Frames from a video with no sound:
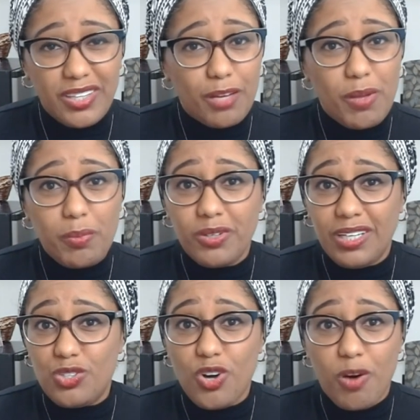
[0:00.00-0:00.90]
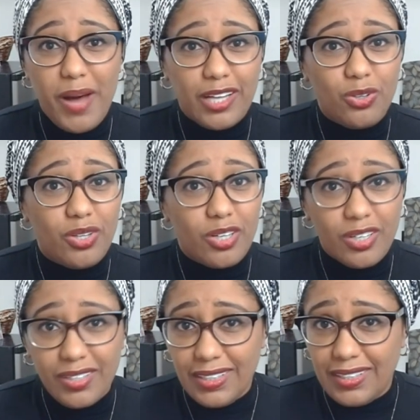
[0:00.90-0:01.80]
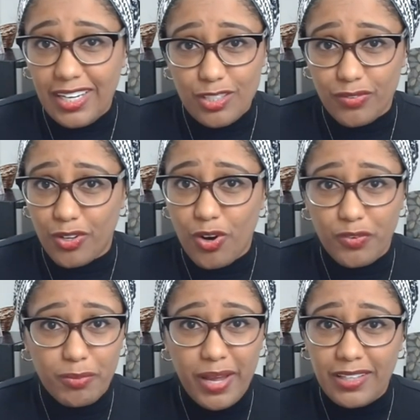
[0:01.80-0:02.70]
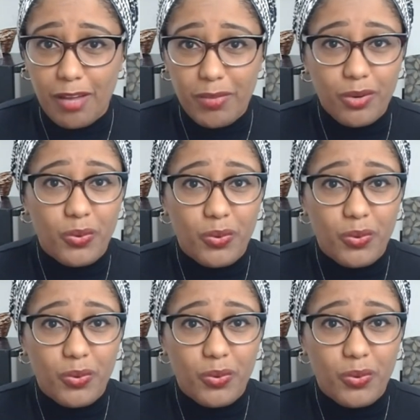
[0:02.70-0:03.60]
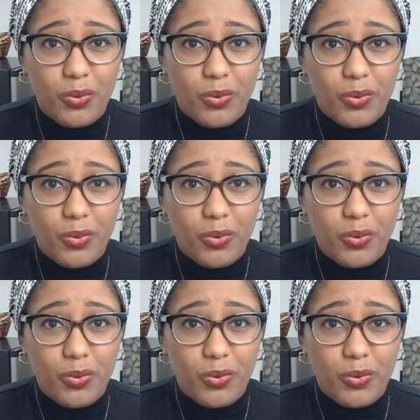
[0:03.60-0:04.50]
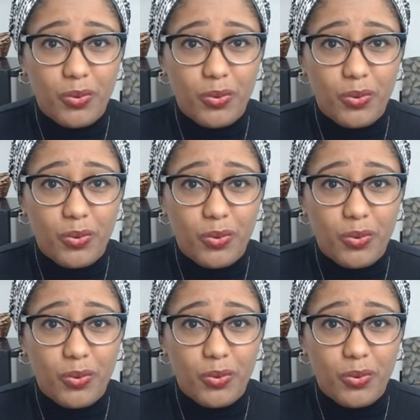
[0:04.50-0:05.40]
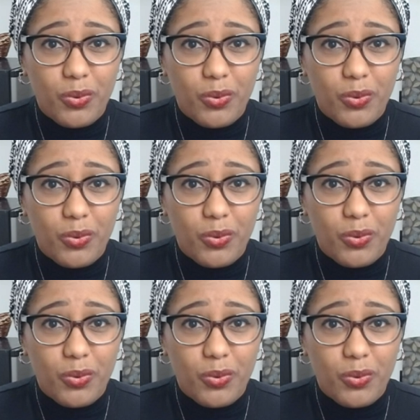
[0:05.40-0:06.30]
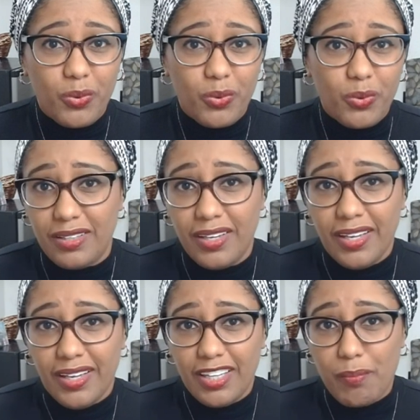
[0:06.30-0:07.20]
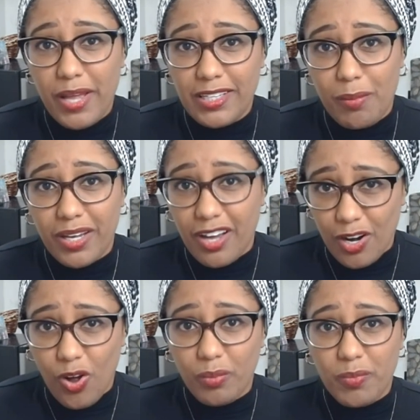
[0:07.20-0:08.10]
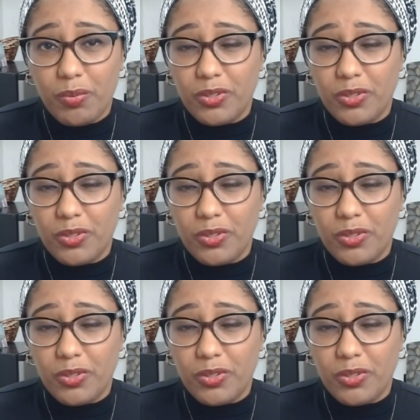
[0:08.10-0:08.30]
So I think people need to go back to the early days of the COVID pandemic. We really shouldn't underestimate this variant. We shouldn't underestimate the pandemic at all.